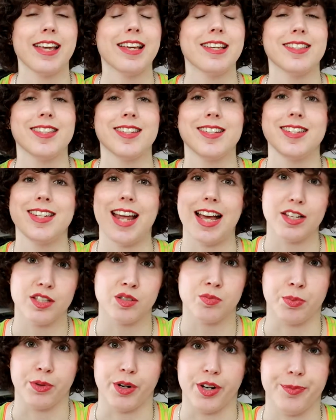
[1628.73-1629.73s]
is
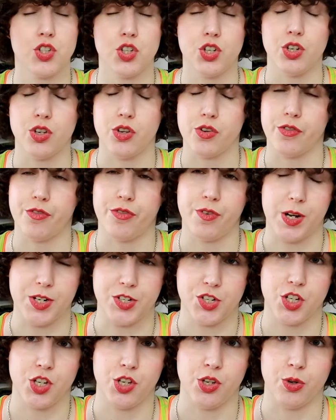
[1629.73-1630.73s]
desperate to
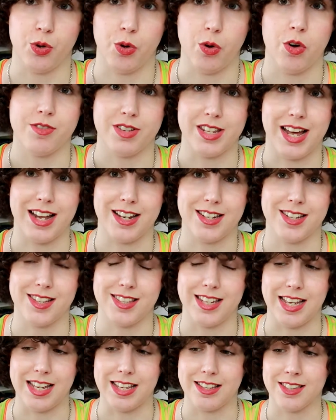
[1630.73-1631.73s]
find a cure for that
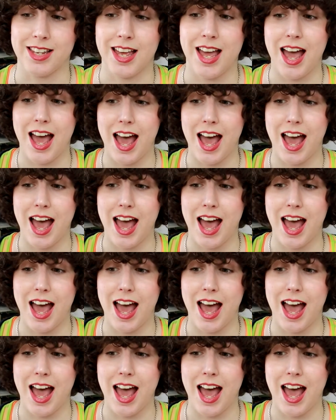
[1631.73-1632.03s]
disease.